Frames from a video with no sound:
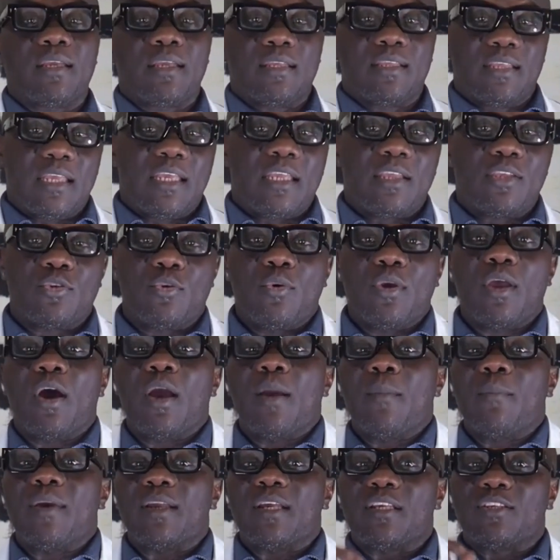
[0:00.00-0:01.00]
leading to a
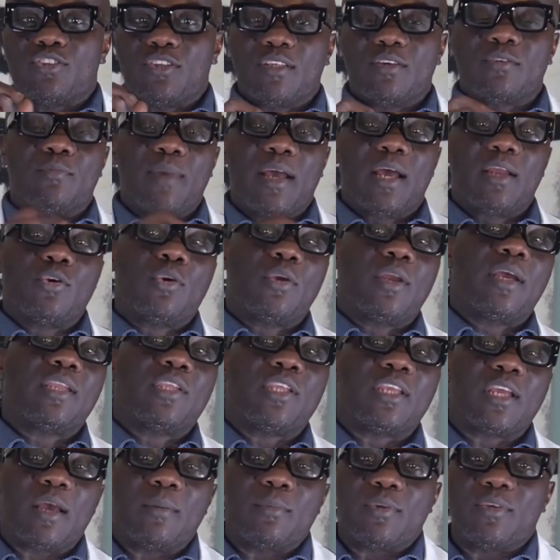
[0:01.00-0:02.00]
combination of
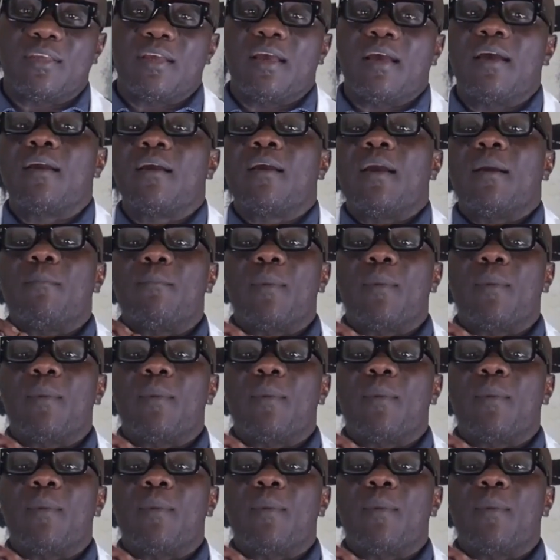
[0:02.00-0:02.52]
macroangiopathy,